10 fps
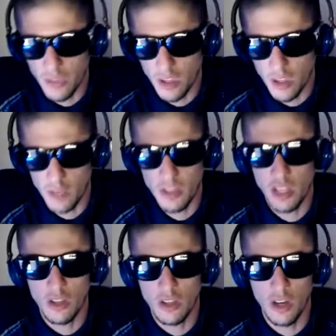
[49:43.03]
coming
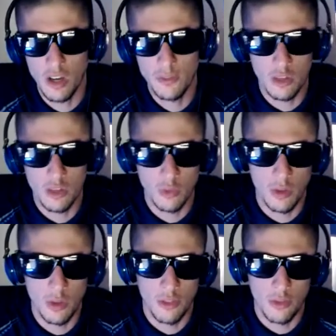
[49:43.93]
in conflict
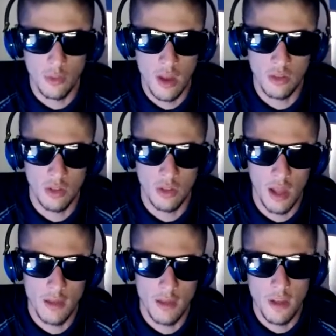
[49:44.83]
with right to
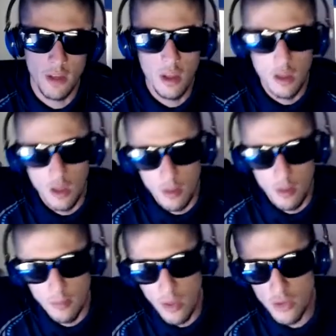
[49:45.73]
life,
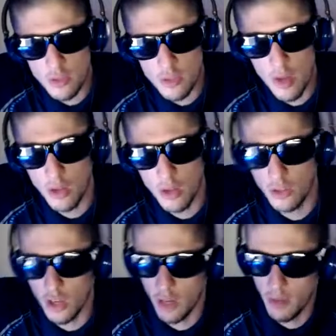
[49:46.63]
mother's bodily
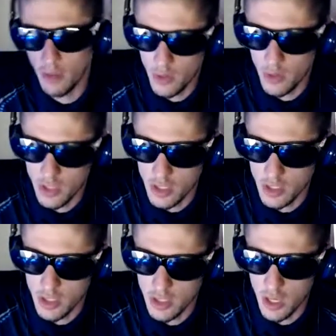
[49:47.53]
autonomy
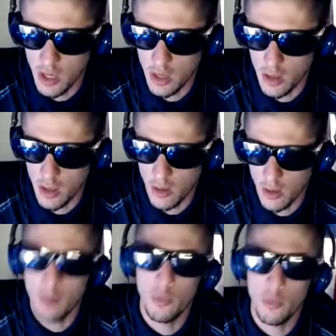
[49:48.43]
versus
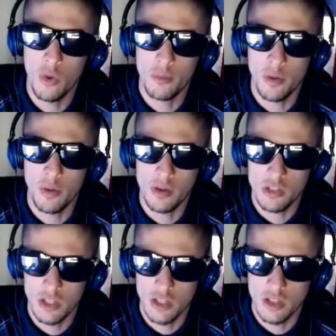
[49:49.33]
unborn
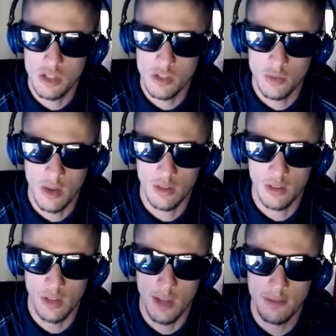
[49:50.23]
person's right
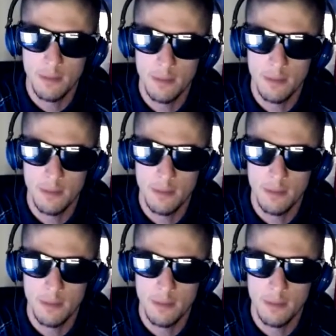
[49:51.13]
to life,